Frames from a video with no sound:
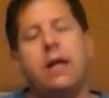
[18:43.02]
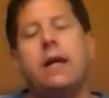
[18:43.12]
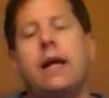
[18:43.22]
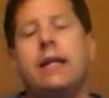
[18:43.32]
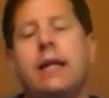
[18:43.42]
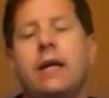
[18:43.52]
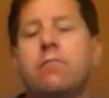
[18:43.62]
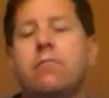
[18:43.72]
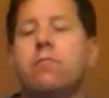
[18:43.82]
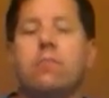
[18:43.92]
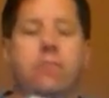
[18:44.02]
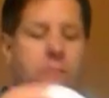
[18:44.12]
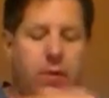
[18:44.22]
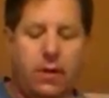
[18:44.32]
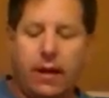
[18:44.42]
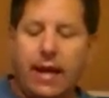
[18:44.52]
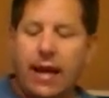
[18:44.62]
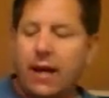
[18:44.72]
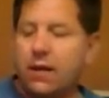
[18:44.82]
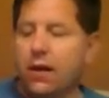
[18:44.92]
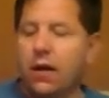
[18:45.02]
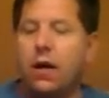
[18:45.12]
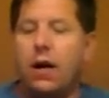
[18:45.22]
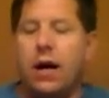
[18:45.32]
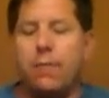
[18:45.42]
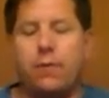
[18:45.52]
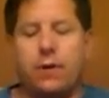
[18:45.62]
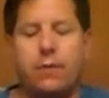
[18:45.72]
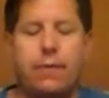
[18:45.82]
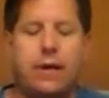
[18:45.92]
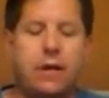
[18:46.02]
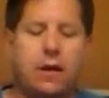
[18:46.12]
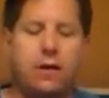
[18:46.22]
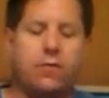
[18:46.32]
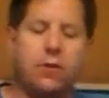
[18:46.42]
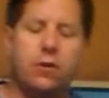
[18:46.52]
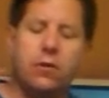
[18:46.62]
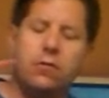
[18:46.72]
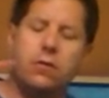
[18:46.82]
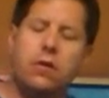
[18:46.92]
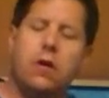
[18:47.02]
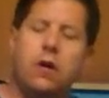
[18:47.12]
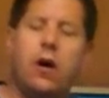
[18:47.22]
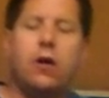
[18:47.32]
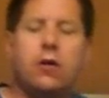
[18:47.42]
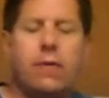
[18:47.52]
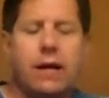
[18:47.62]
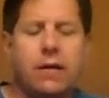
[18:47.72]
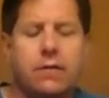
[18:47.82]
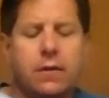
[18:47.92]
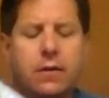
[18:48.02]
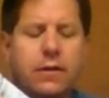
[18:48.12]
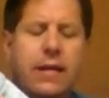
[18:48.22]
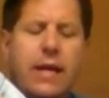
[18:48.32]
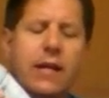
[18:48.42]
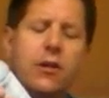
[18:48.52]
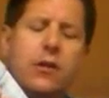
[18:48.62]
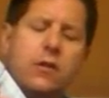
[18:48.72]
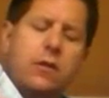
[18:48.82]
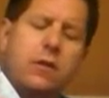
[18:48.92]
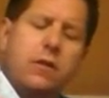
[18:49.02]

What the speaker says: And then, again, I put a bit of glue all around the edges.